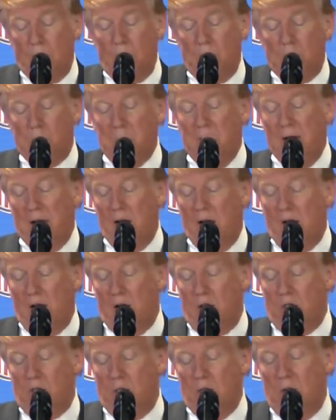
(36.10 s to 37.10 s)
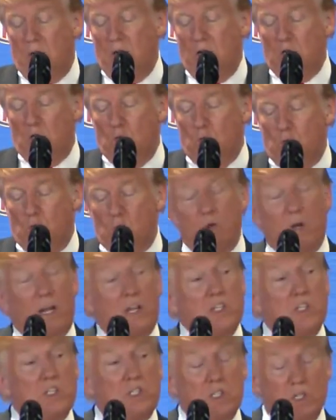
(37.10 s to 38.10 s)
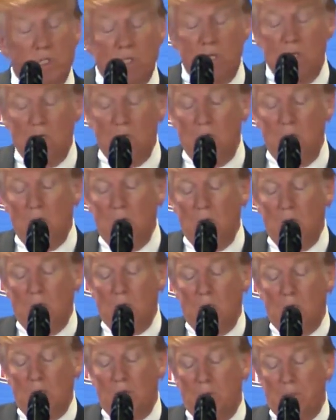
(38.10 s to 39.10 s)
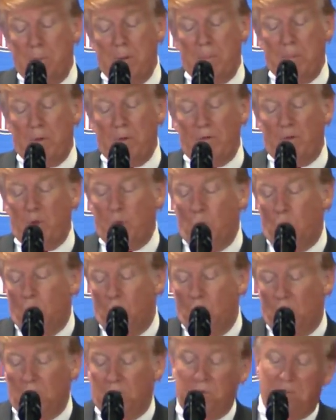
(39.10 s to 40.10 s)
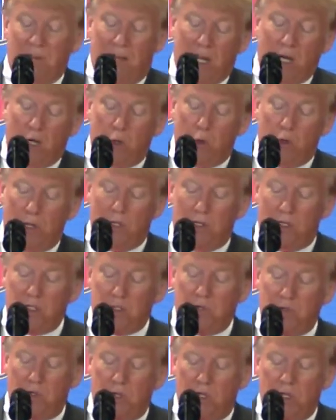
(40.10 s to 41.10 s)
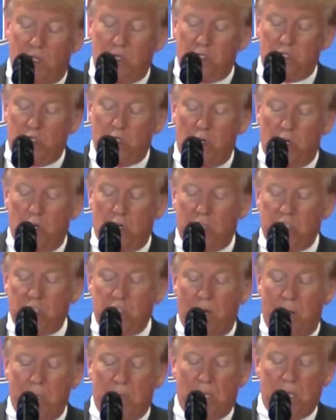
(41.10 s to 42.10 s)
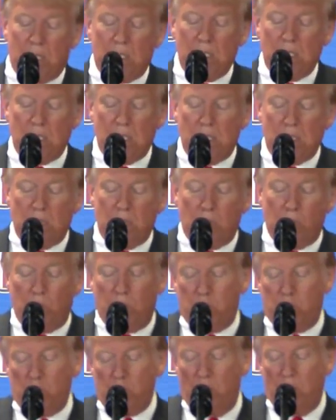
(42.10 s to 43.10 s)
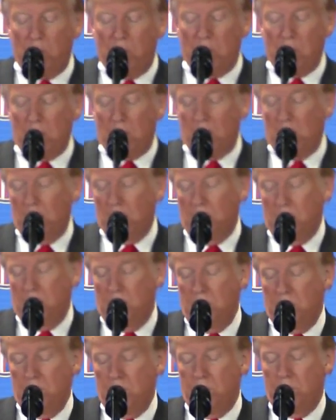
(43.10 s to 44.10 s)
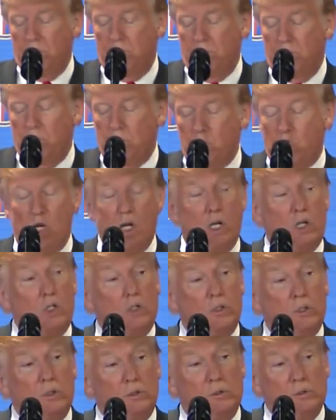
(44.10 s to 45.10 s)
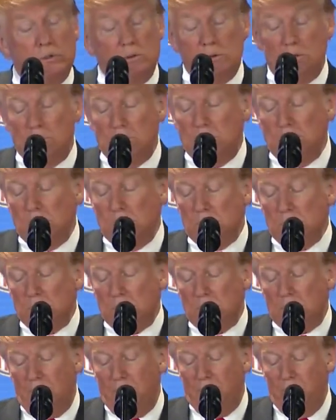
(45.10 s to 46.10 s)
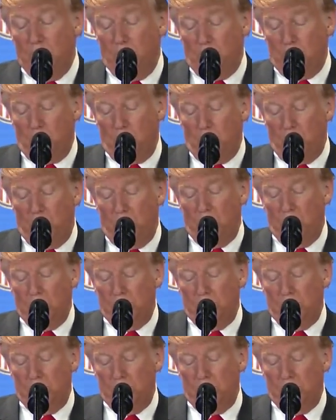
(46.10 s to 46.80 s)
It's my honor today to address the people of the world following this very historic summit with Chairman Kim Jong-un of North Korea.